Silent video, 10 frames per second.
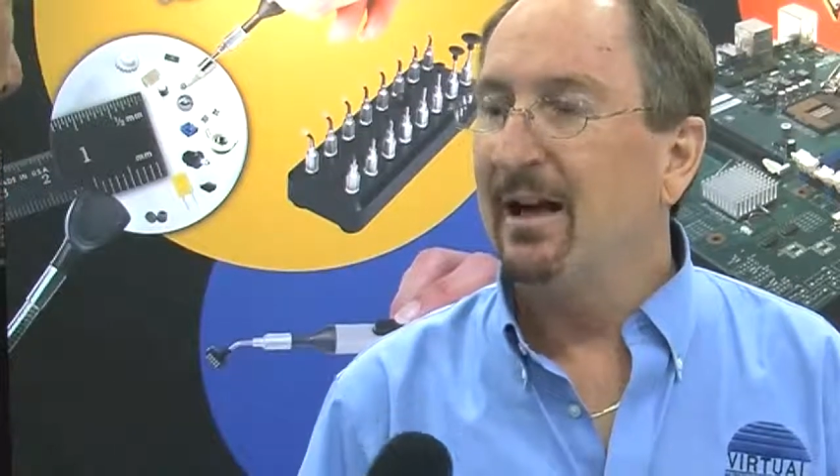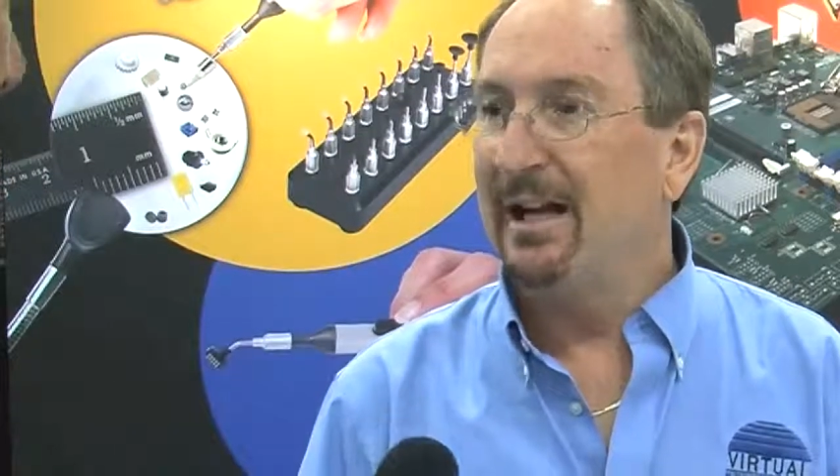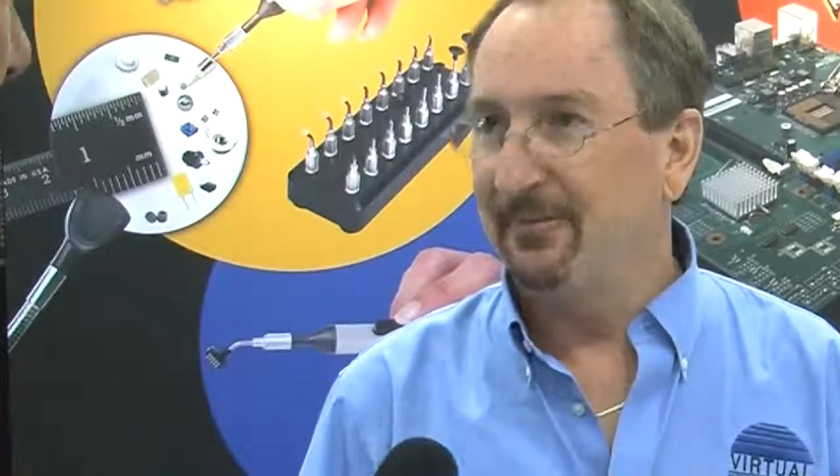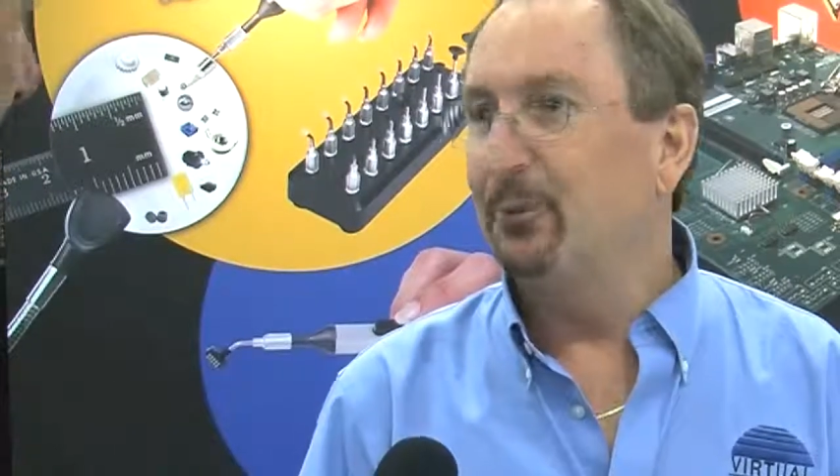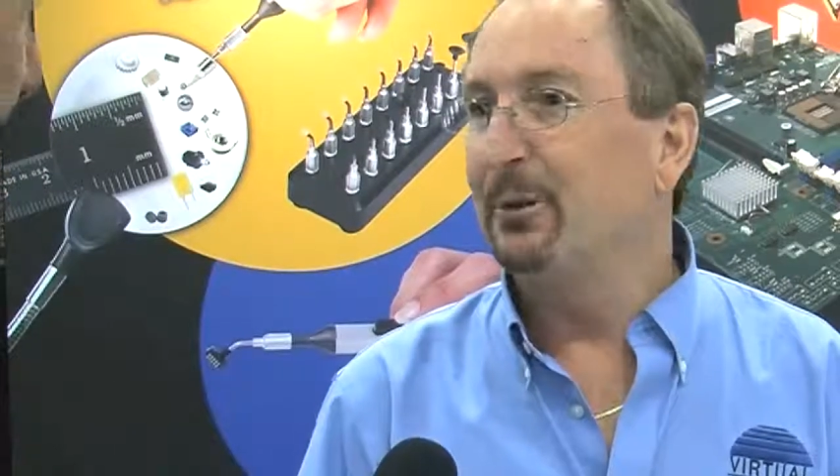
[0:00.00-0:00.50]
I
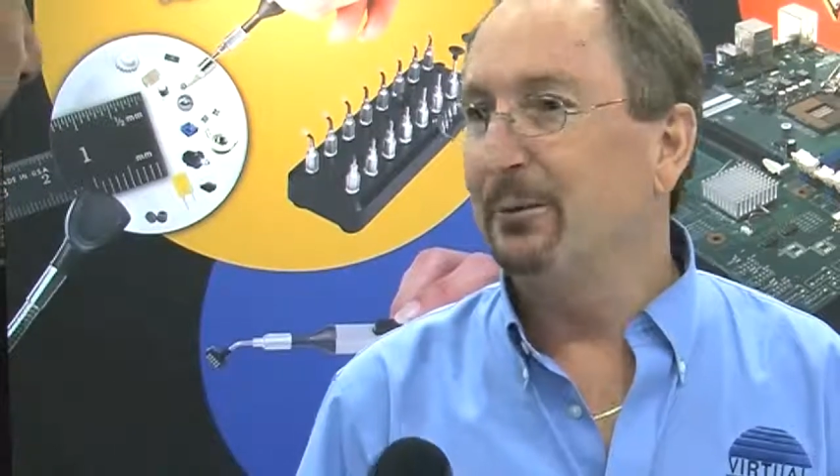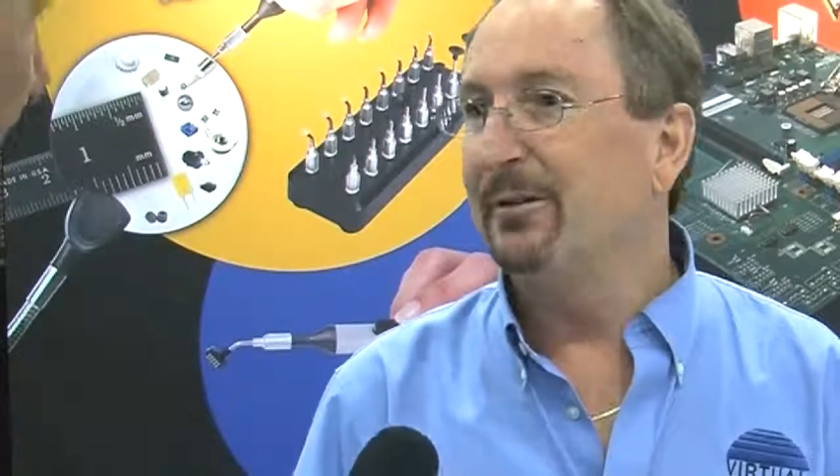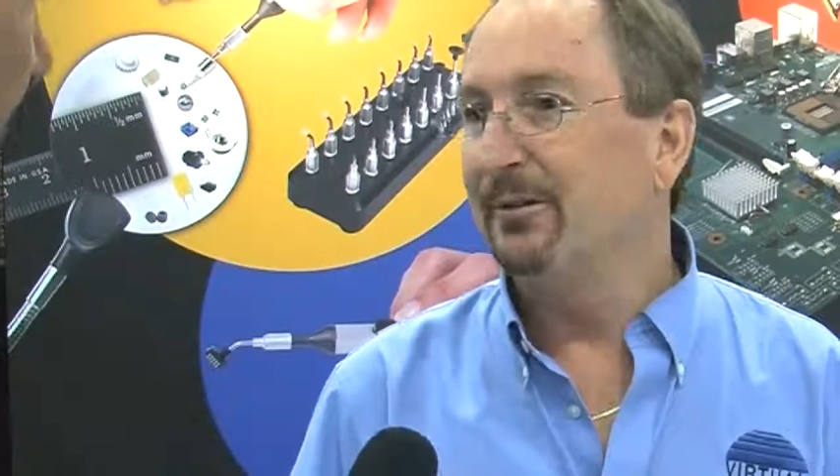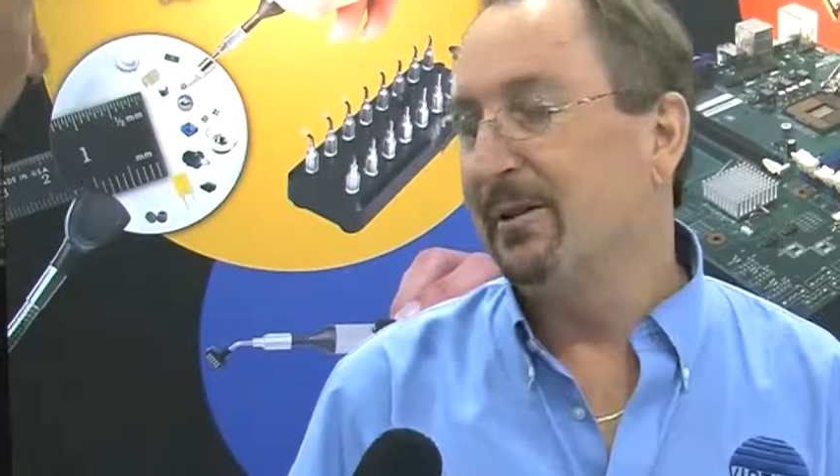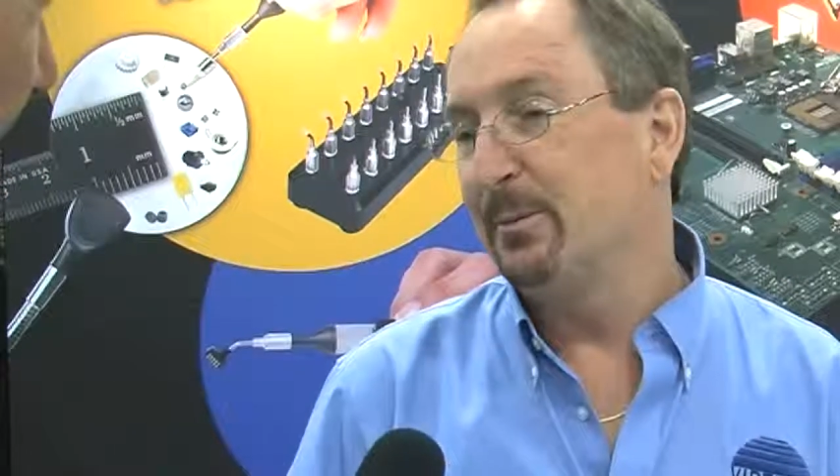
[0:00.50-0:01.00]
have to agree with
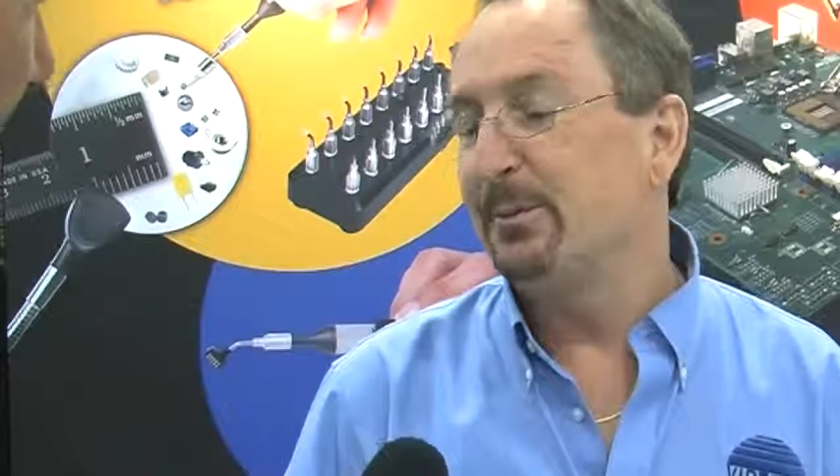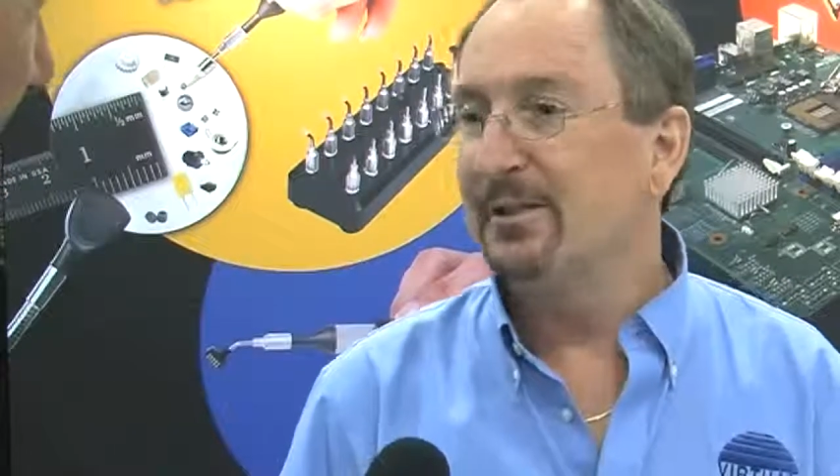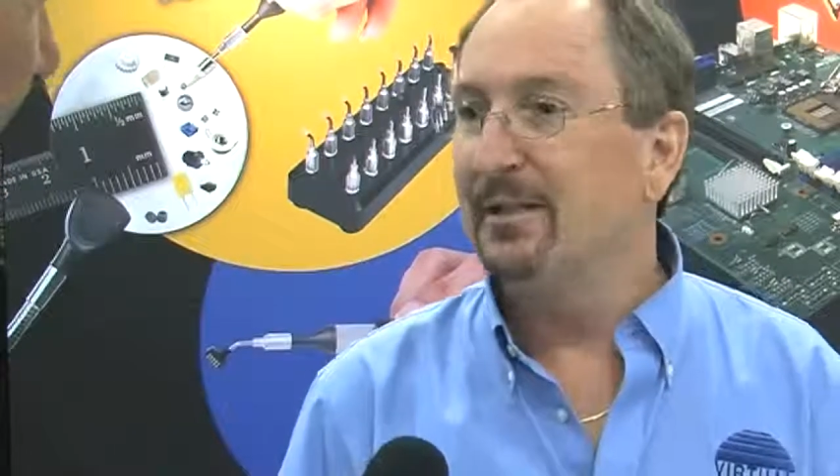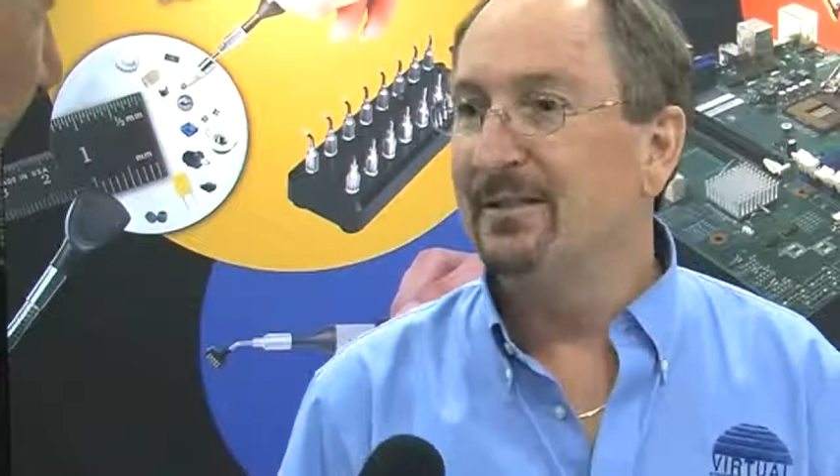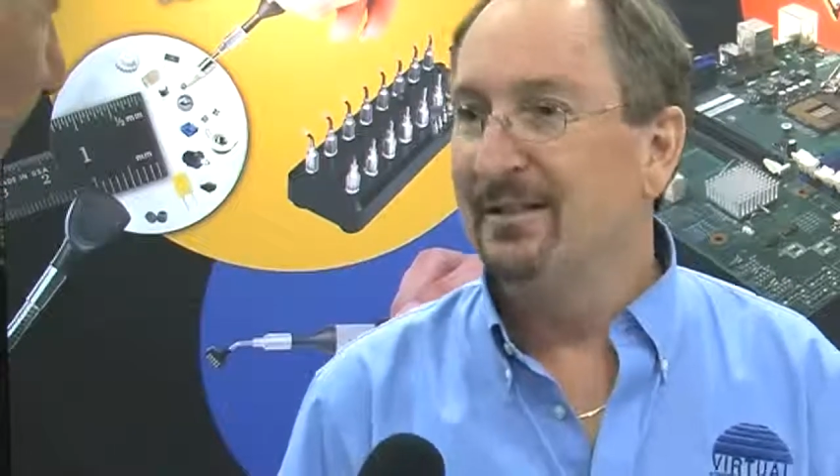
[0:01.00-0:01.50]
you,
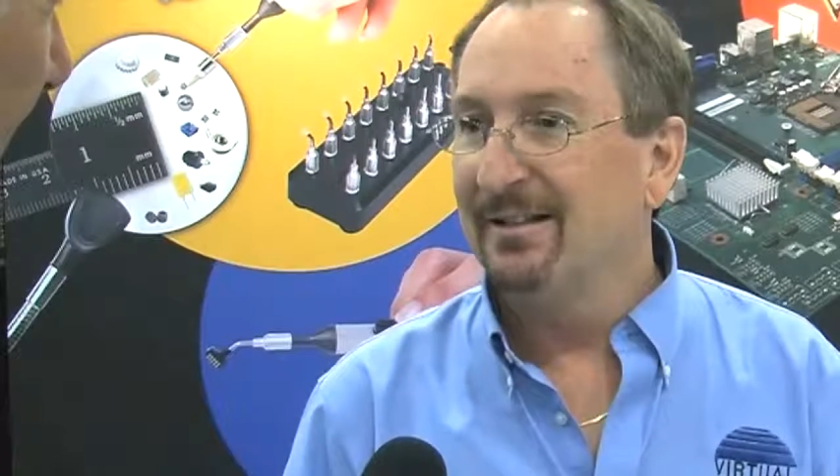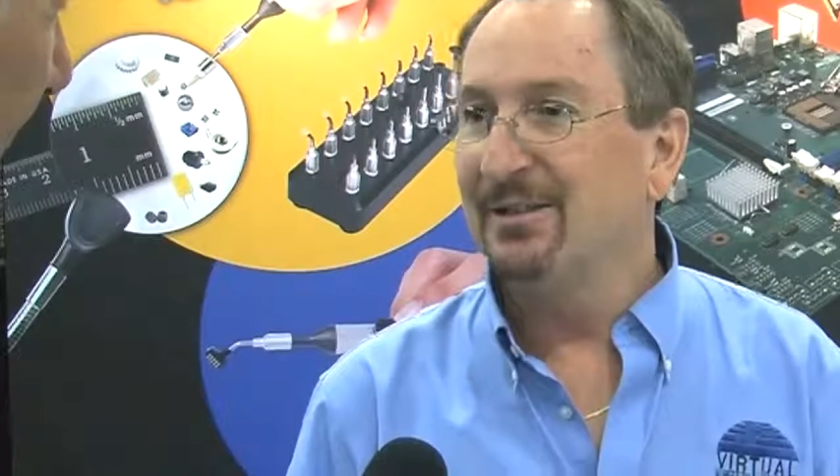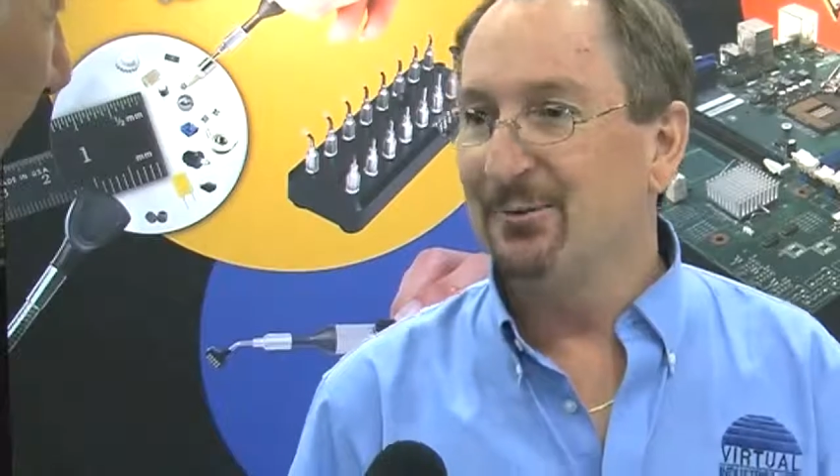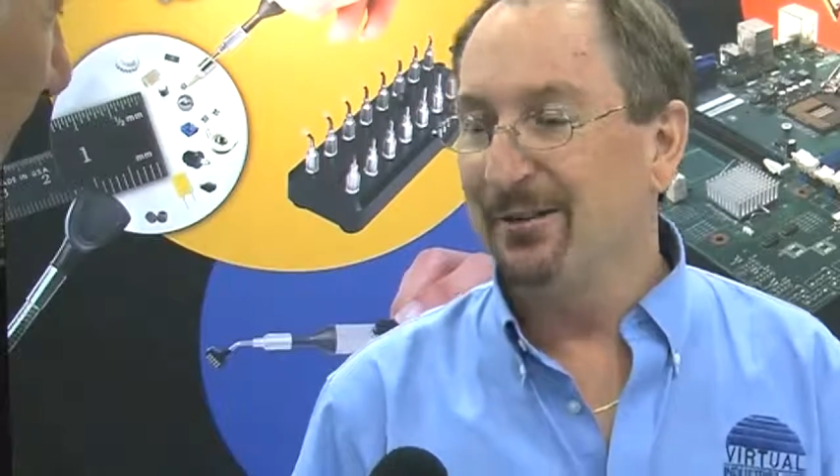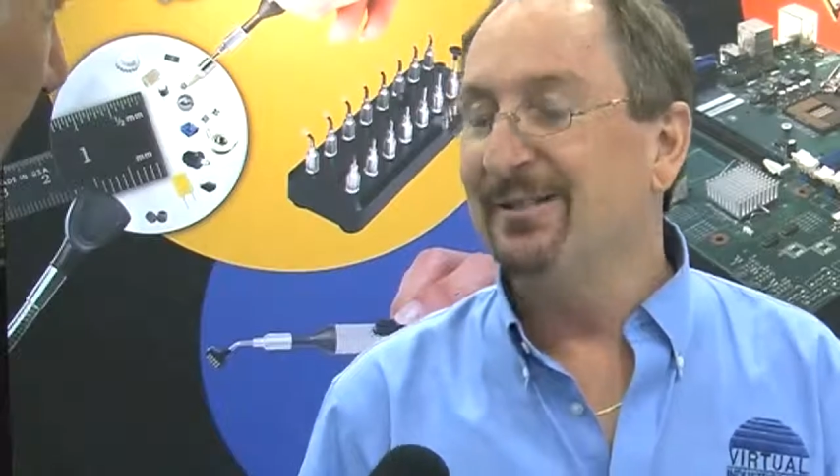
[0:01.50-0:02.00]
100%.
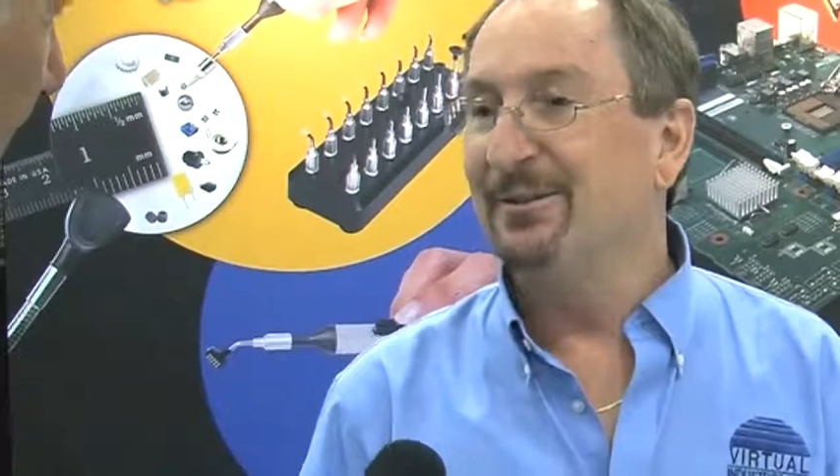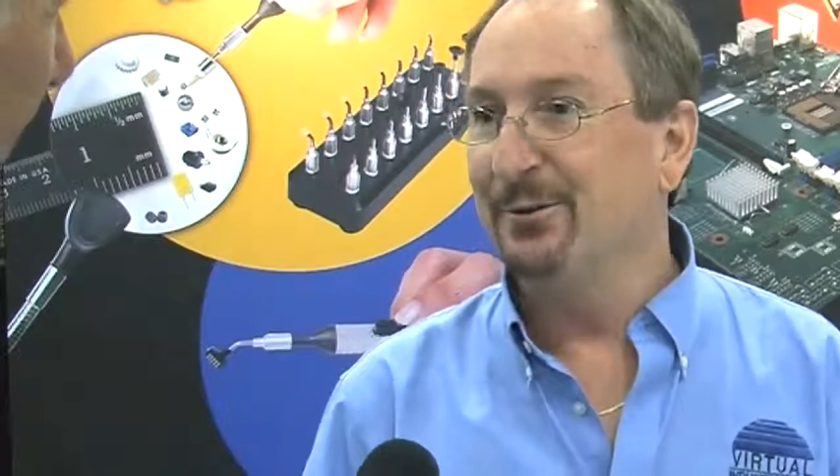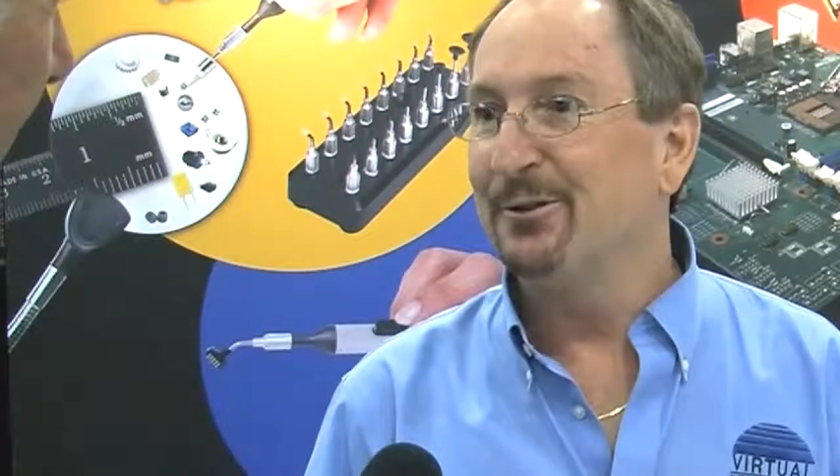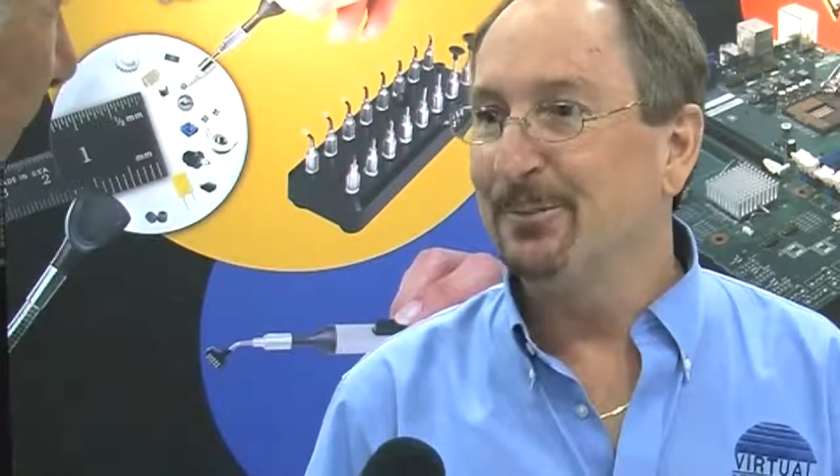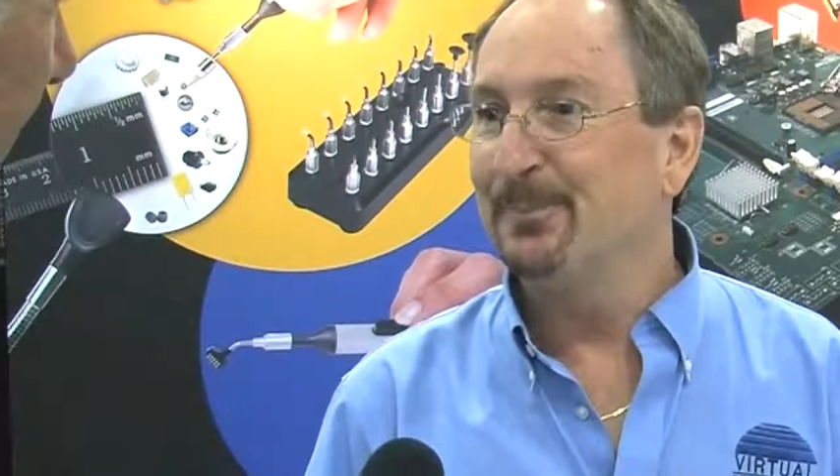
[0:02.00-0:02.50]
That's great news too.